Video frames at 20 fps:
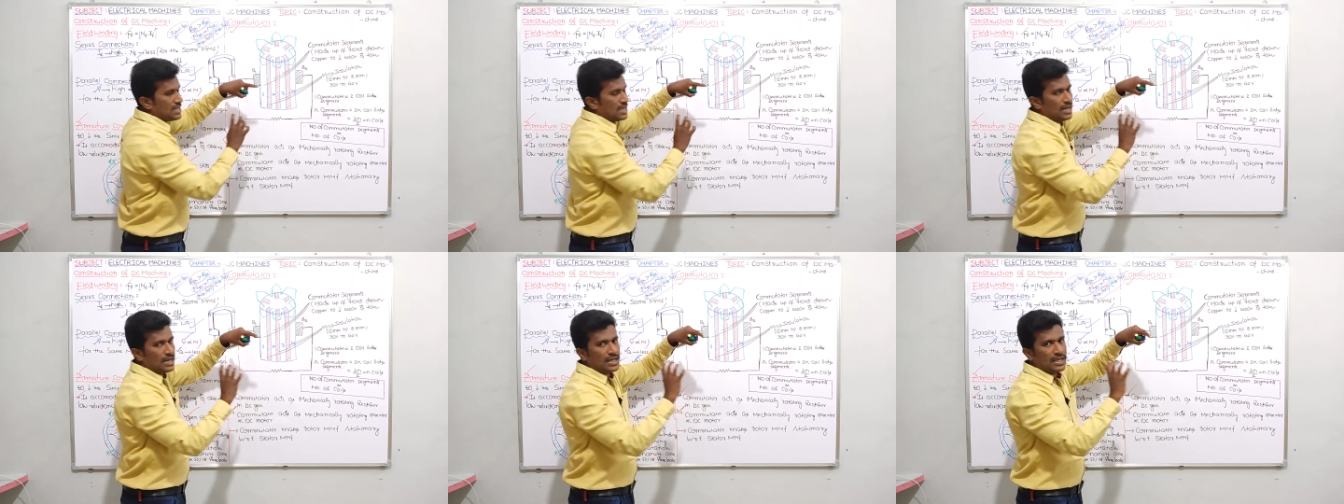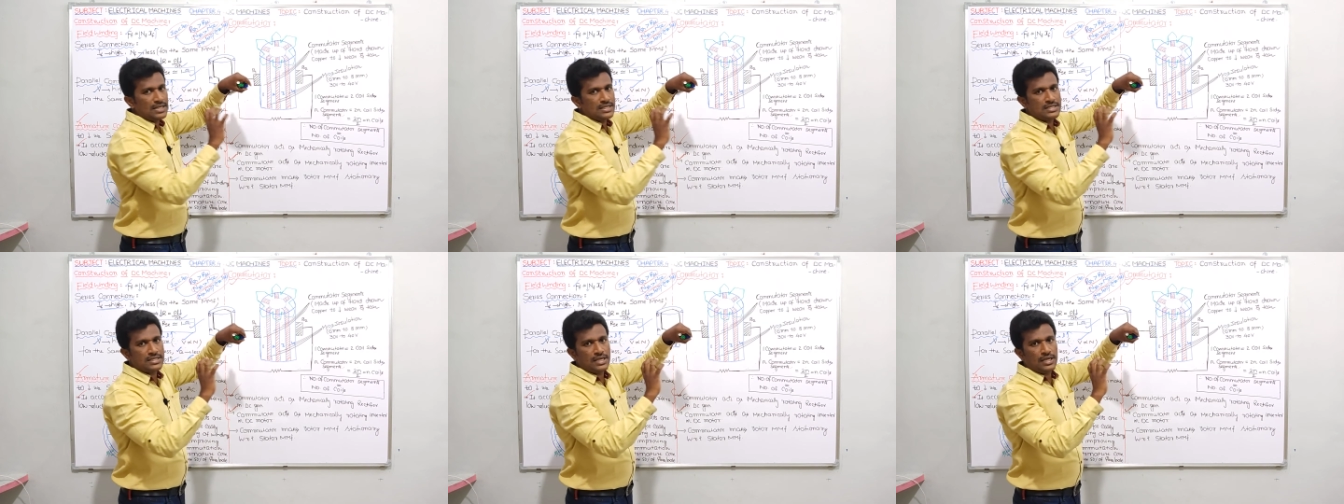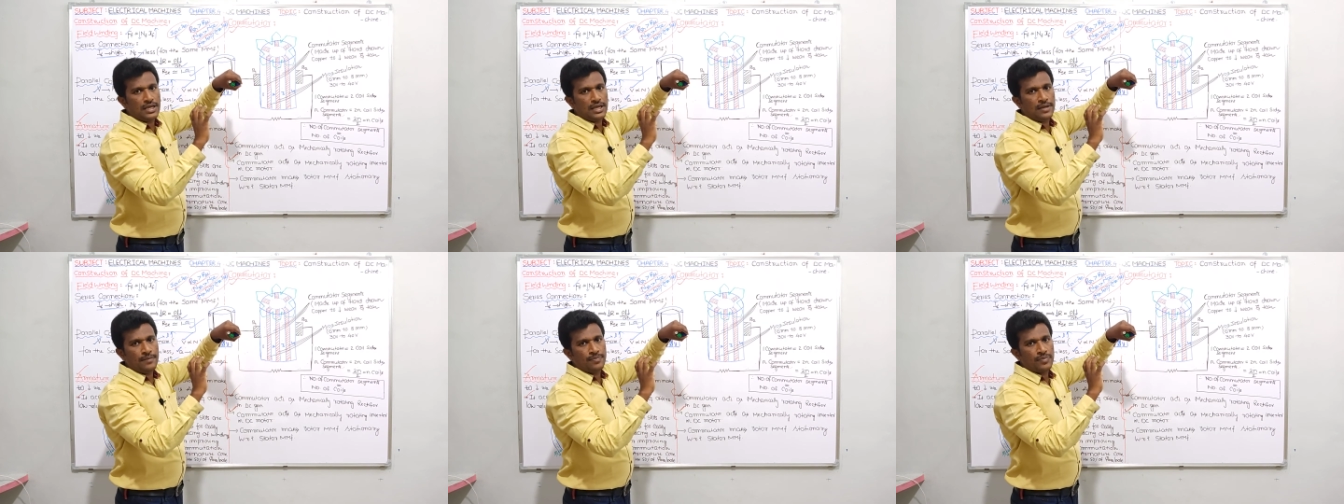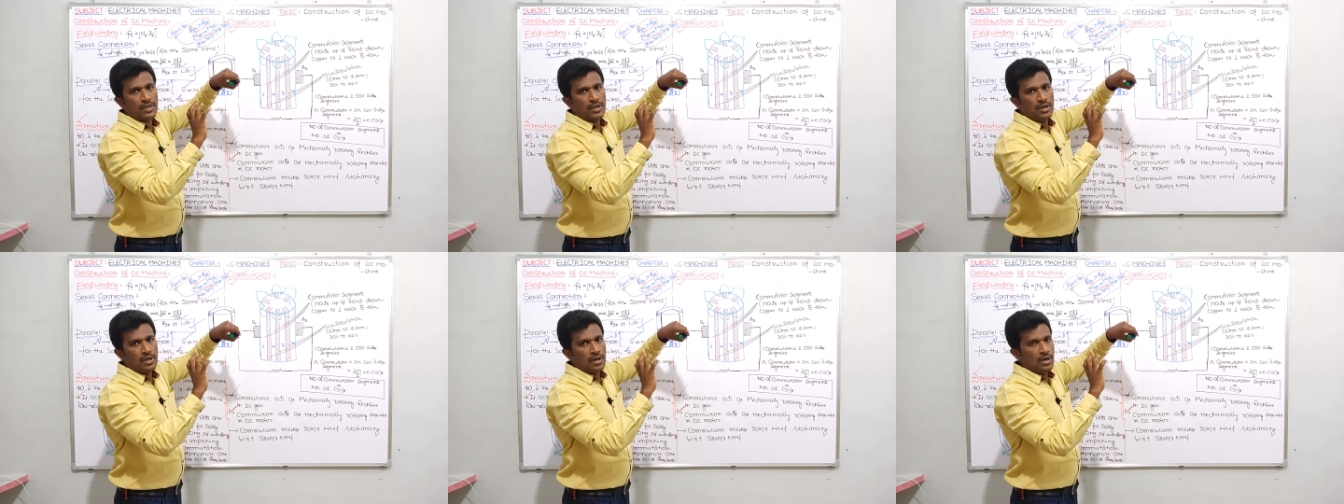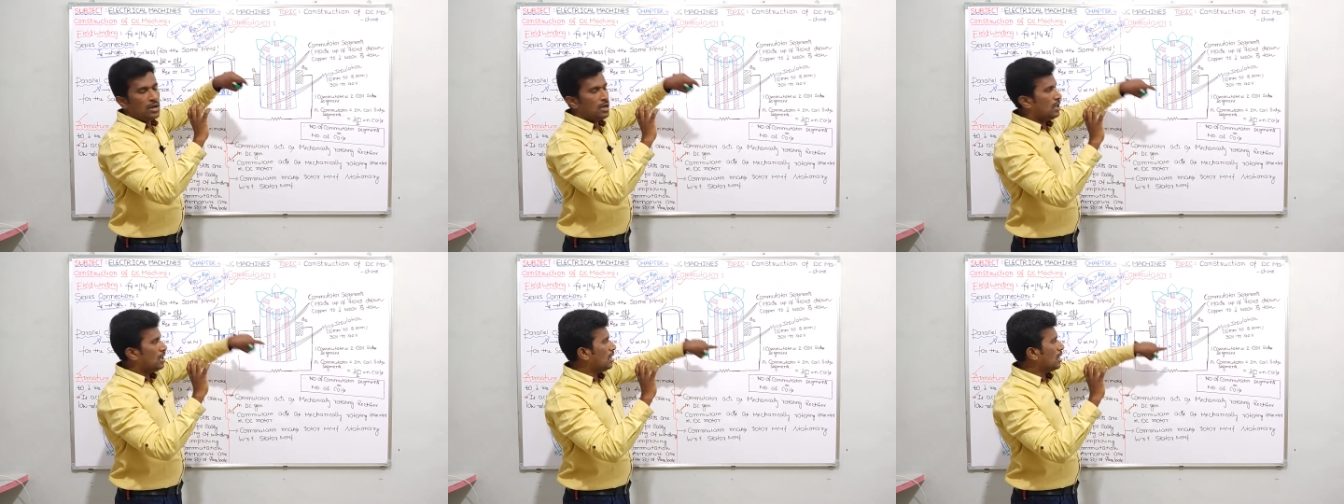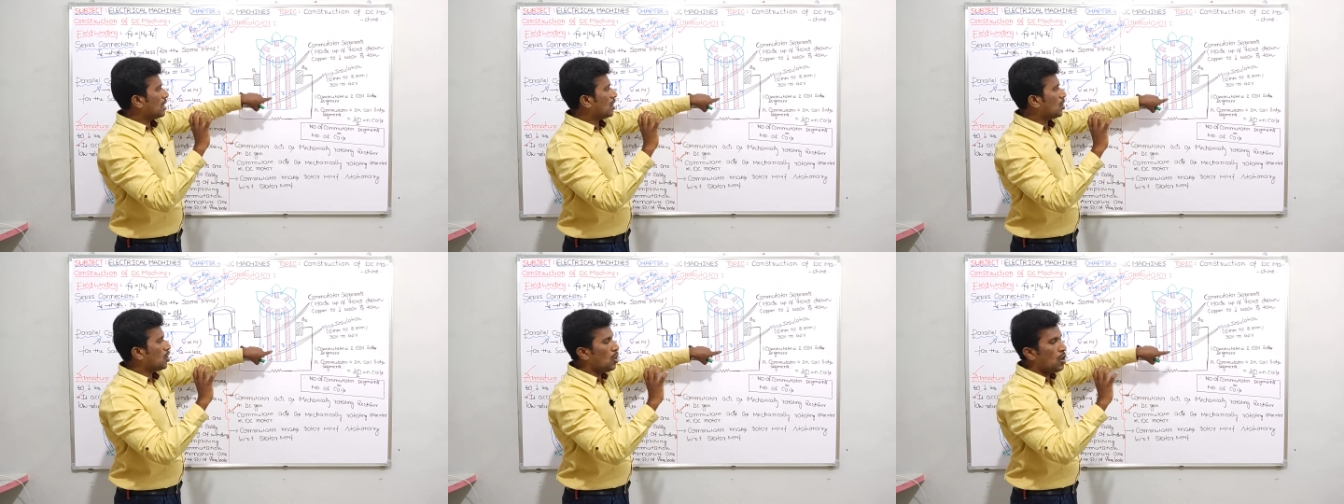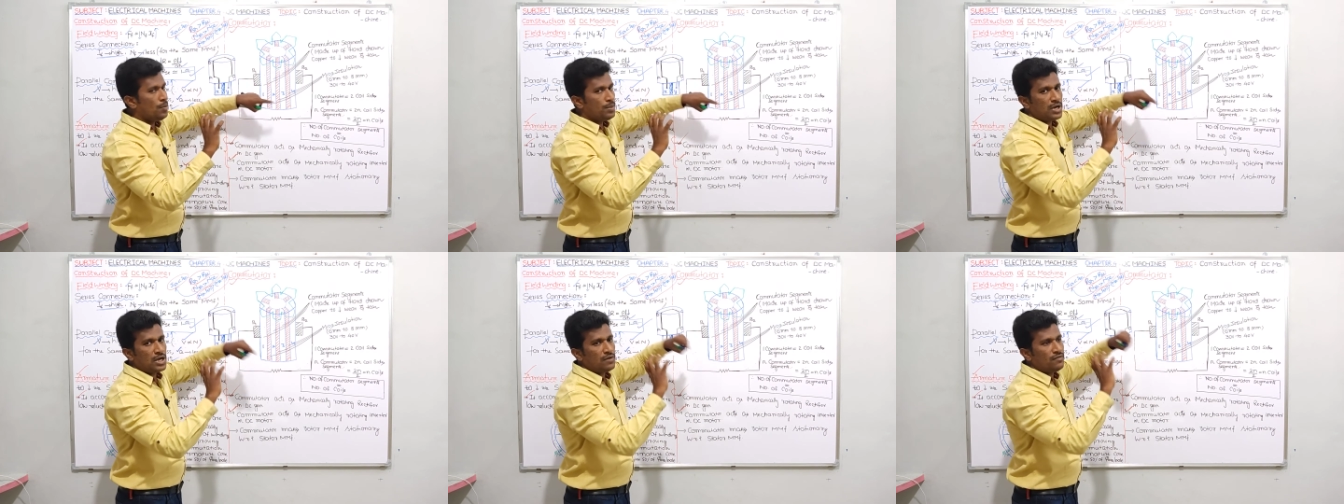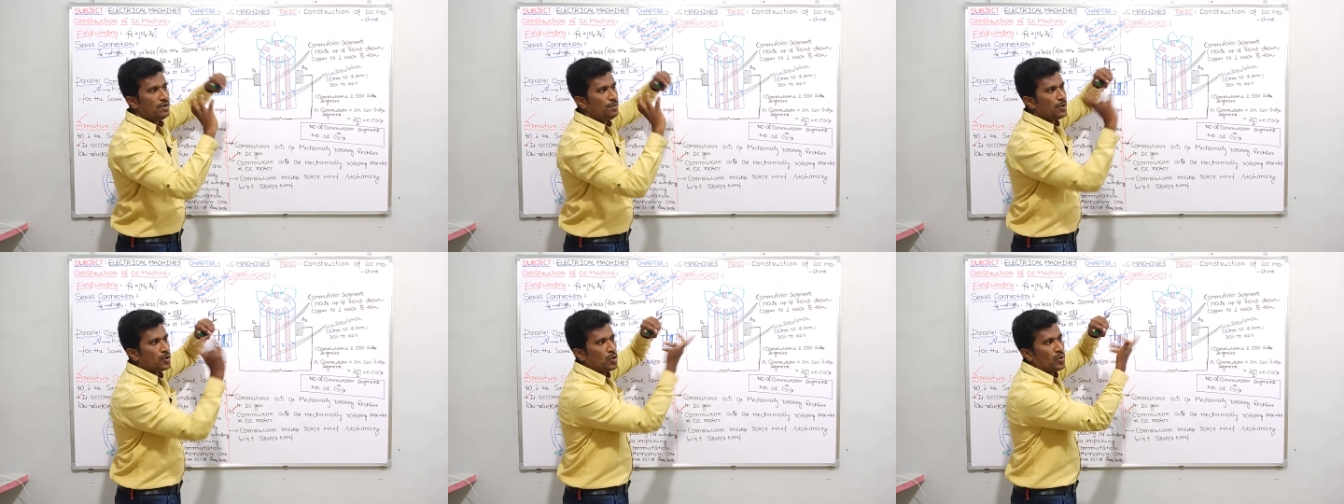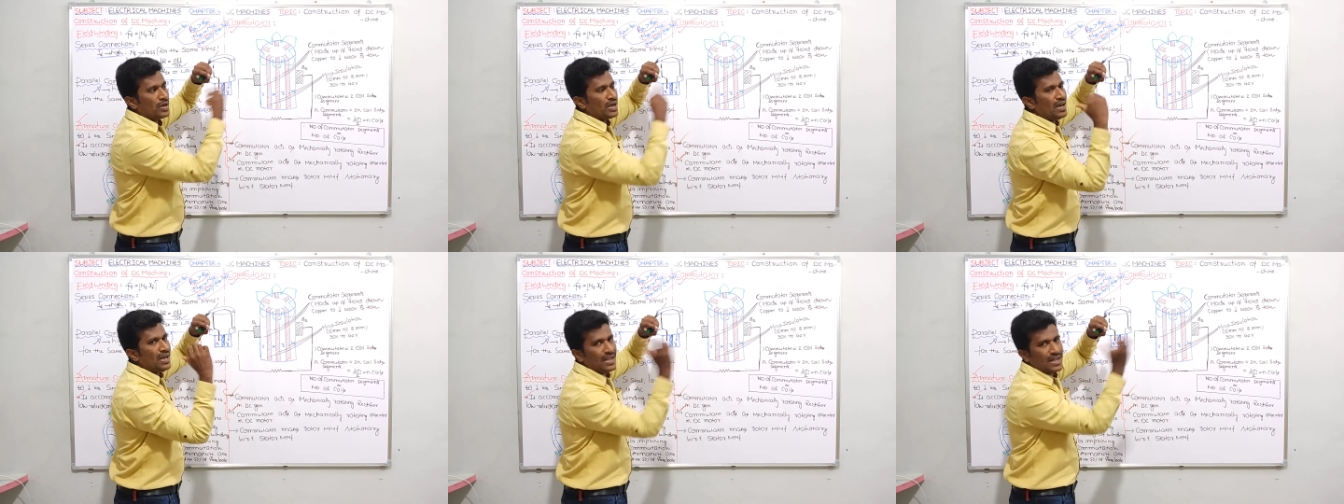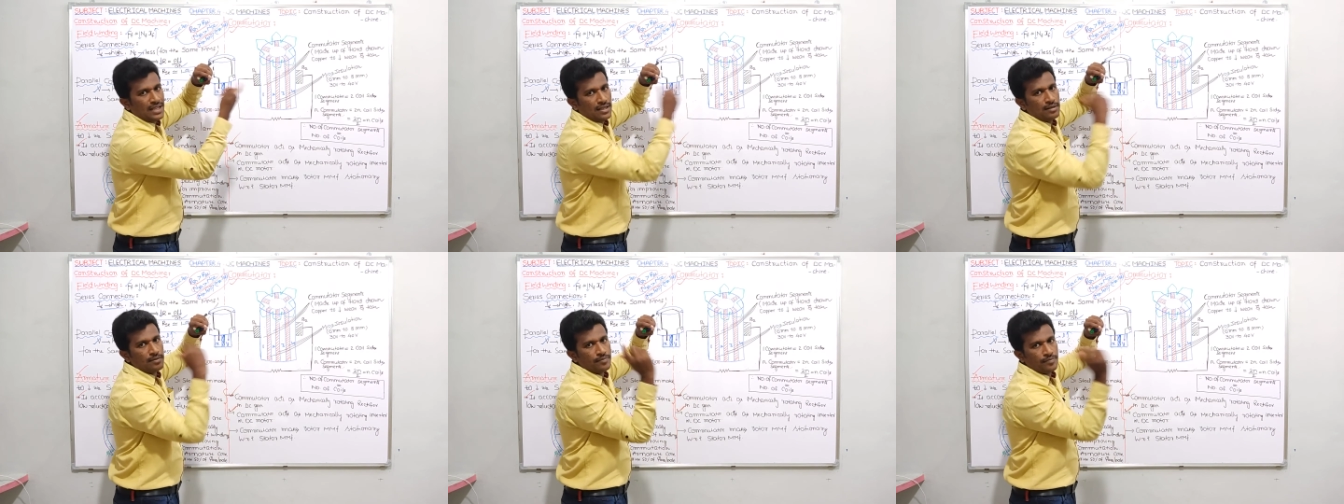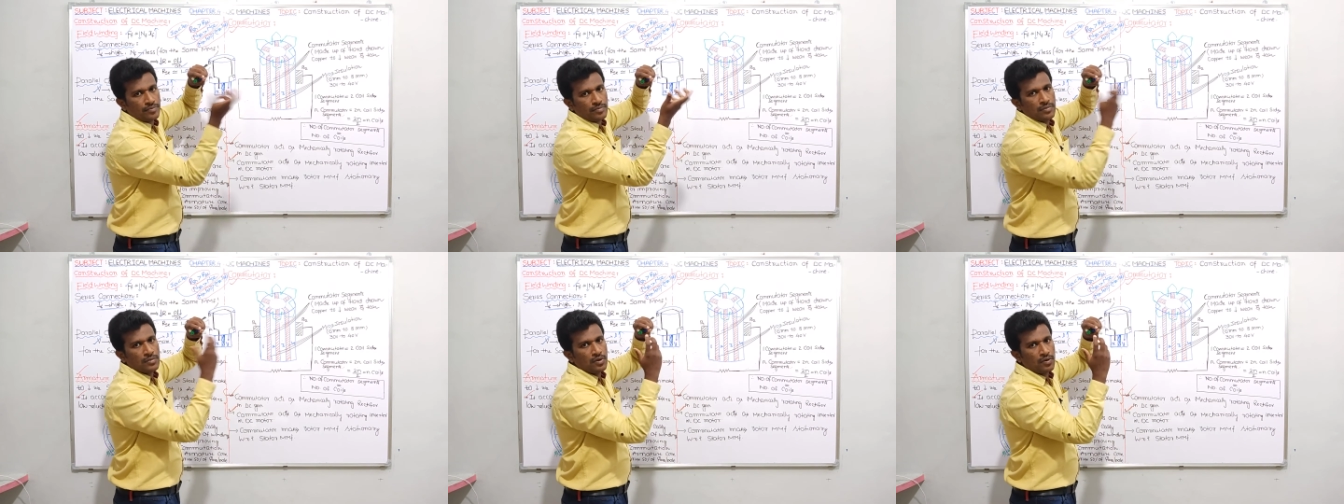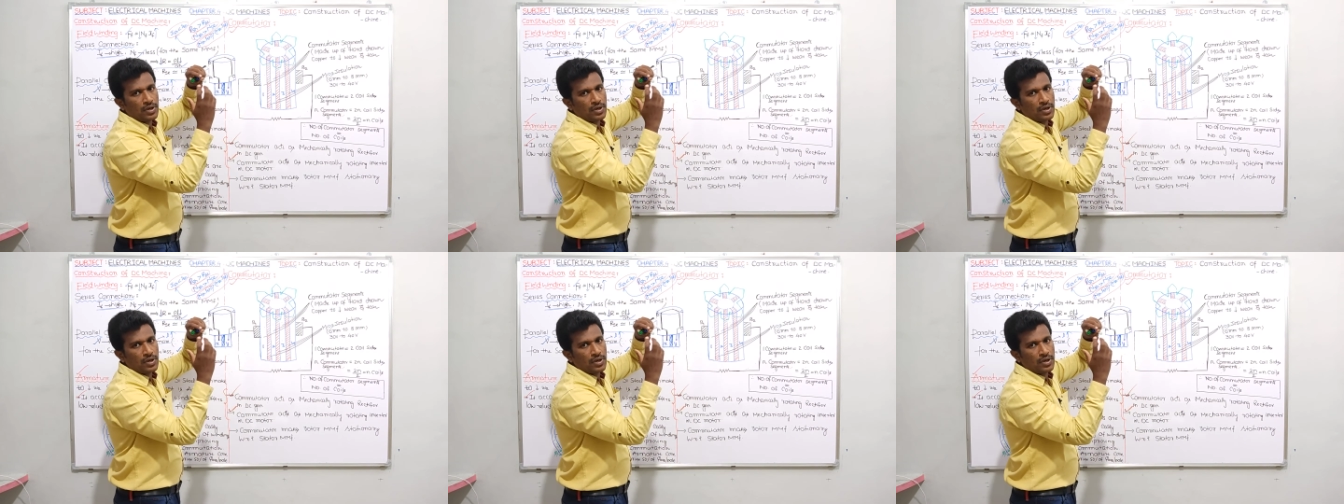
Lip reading: or I can say commutator will be rotating.